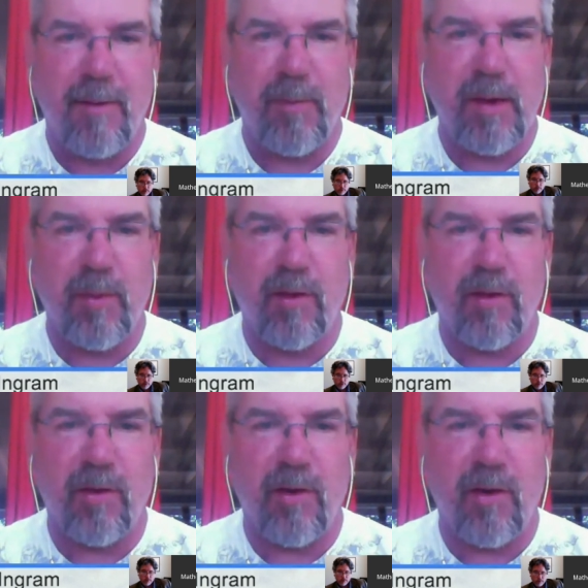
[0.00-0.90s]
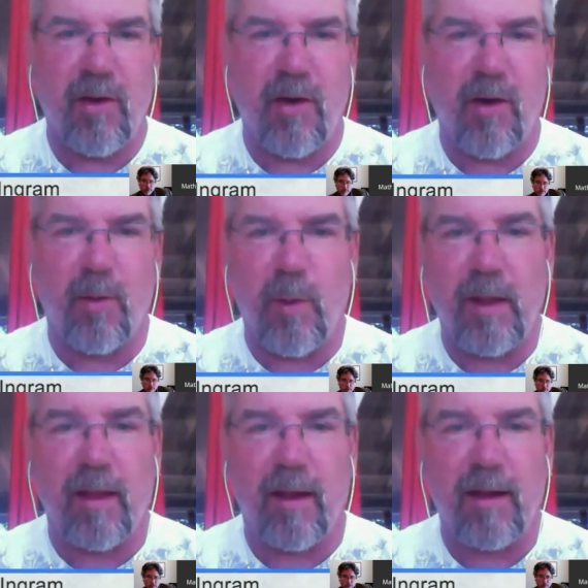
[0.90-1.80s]
People are
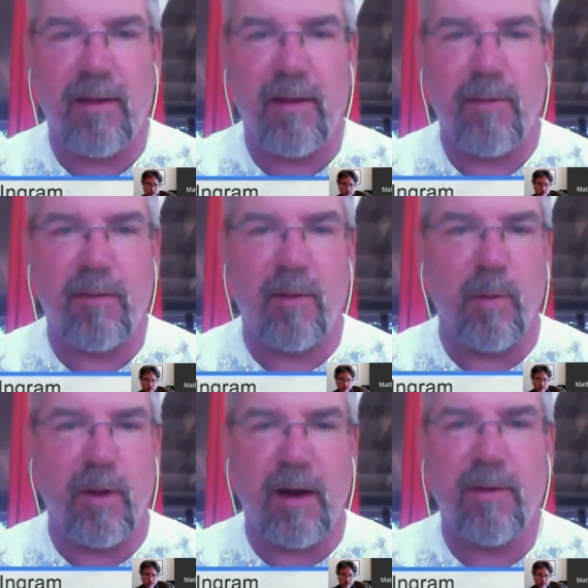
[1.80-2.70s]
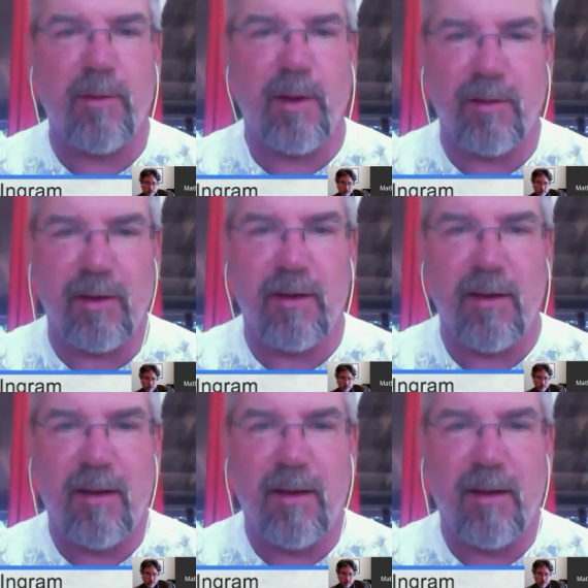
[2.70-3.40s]
willing, for whatever reason,